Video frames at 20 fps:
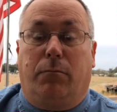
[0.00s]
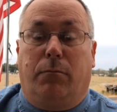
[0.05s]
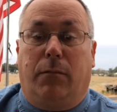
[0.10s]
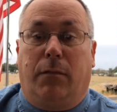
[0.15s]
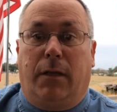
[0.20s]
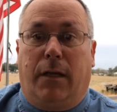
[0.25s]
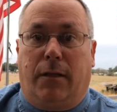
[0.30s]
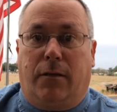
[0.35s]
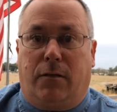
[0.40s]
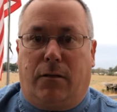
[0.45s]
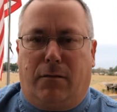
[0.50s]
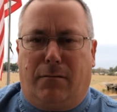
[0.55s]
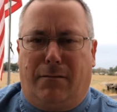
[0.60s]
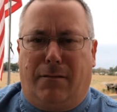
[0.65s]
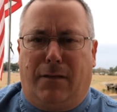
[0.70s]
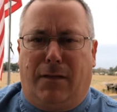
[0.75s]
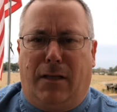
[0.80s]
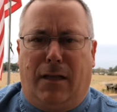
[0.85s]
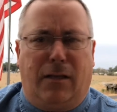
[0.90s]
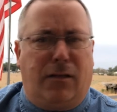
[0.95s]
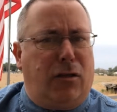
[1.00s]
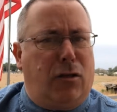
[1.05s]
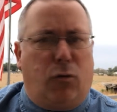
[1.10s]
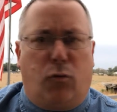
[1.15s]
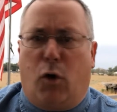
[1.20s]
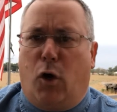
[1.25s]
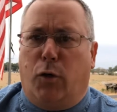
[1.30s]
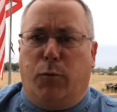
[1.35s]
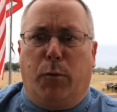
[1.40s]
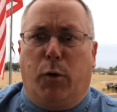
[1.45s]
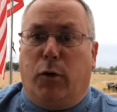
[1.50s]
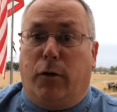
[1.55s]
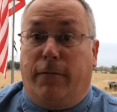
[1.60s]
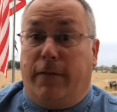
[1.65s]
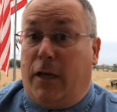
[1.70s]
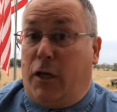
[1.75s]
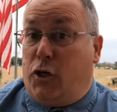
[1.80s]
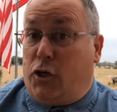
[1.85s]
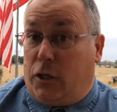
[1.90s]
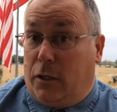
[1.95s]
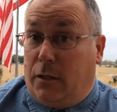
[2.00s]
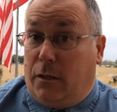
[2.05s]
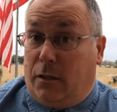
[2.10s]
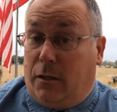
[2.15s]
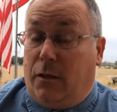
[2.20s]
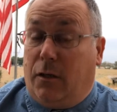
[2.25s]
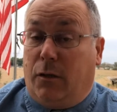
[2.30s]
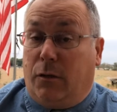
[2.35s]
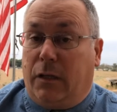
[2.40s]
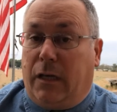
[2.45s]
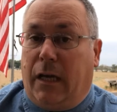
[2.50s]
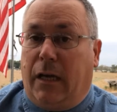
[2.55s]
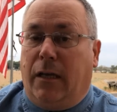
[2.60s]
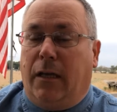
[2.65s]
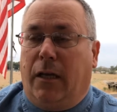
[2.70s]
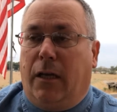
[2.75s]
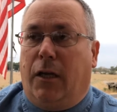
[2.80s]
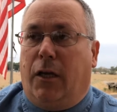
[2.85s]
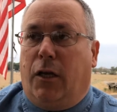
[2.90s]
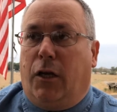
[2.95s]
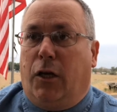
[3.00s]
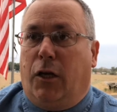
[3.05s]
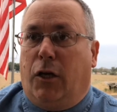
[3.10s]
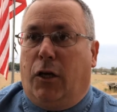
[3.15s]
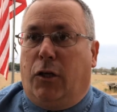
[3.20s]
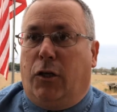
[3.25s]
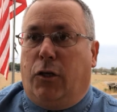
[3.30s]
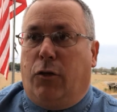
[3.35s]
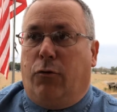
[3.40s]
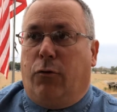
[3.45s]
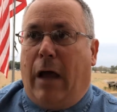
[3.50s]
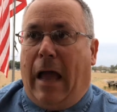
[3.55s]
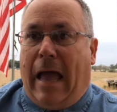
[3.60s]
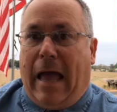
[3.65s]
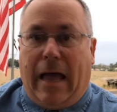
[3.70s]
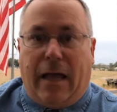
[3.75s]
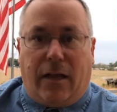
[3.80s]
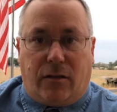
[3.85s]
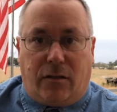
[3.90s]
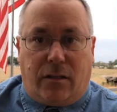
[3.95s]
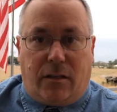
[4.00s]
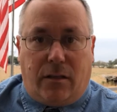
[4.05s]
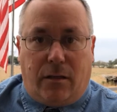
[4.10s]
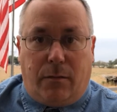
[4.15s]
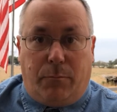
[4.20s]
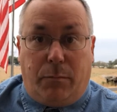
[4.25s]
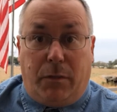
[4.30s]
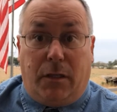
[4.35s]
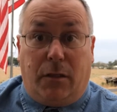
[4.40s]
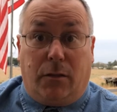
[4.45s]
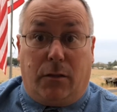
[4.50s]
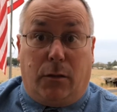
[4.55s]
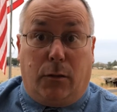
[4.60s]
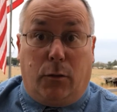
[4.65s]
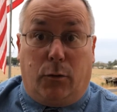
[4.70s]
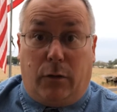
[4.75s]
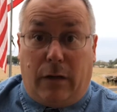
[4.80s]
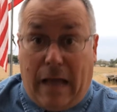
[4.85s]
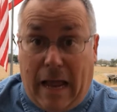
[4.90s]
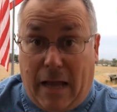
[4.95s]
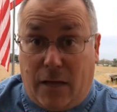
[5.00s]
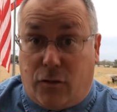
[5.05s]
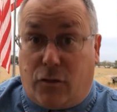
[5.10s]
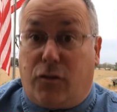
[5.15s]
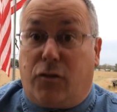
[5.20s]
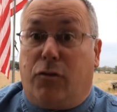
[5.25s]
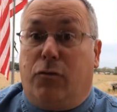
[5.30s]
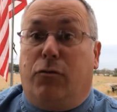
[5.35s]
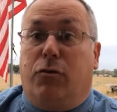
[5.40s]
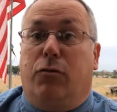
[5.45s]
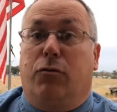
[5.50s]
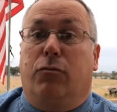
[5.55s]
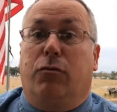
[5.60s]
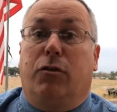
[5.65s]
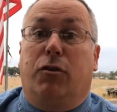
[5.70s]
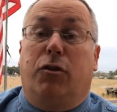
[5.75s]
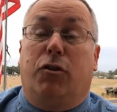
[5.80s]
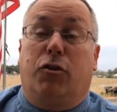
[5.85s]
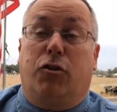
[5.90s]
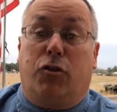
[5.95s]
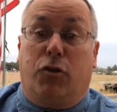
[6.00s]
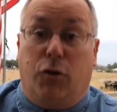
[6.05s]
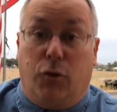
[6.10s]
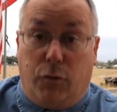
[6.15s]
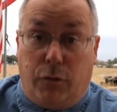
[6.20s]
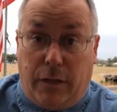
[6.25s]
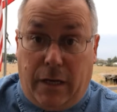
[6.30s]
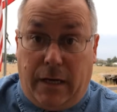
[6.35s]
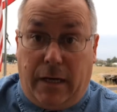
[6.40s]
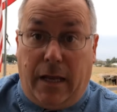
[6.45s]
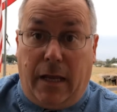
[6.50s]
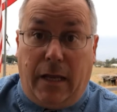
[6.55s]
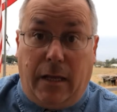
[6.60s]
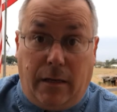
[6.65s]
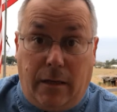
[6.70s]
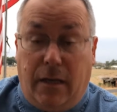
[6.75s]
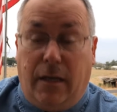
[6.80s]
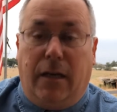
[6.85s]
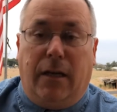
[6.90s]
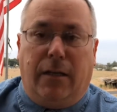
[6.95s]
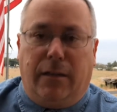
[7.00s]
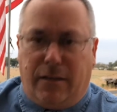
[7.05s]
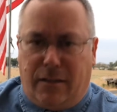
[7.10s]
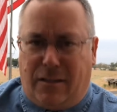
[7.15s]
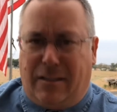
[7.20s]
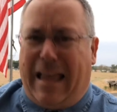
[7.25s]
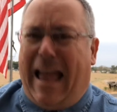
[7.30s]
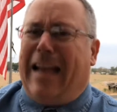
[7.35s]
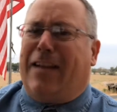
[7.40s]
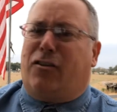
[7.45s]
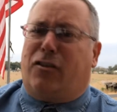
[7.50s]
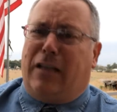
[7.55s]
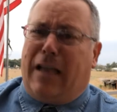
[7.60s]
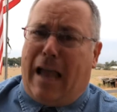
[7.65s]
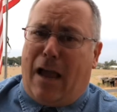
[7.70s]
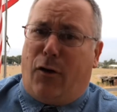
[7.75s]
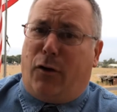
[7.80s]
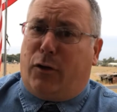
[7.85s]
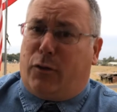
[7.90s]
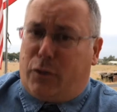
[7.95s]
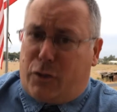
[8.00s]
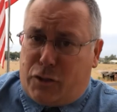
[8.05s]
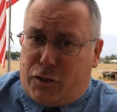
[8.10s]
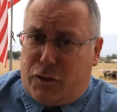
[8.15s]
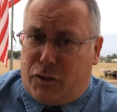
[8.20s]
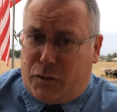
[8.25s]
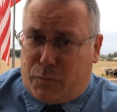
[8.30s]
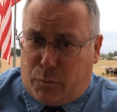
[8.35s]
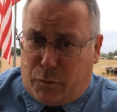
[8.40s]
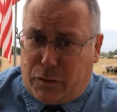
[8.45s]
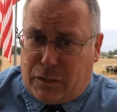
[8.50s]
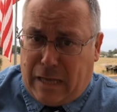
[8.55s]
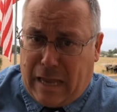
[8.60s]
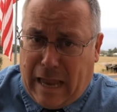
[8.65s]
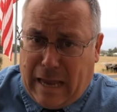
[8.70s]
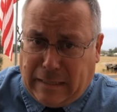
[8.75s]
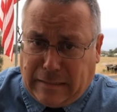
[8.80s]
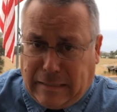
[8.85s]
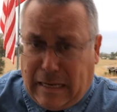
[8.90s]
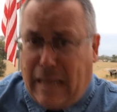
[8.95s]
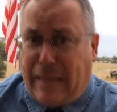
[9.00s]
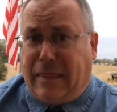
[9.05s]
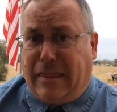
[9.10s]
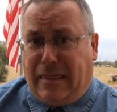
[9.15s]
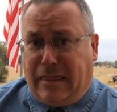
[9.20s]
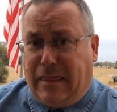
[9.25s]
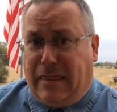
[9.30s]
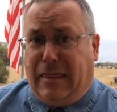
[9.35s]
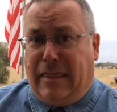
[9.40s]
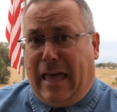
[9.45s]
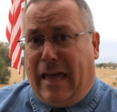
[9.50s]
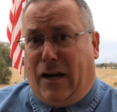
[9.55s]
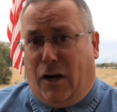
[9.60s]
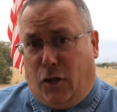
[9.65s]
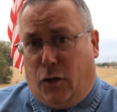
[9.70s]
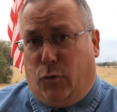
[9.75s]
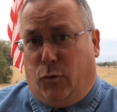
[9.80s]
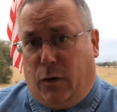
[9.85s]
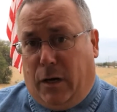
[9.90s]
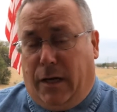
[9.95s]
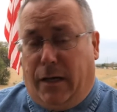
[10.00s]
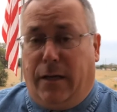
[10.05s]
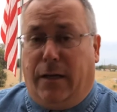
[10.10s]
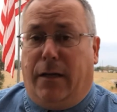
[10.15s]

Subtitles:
That's the wrong motivation. Okay, you ask because the Lord asks you to, and to show that, hey, this is actually how a Christian's supposed to act, not that other way.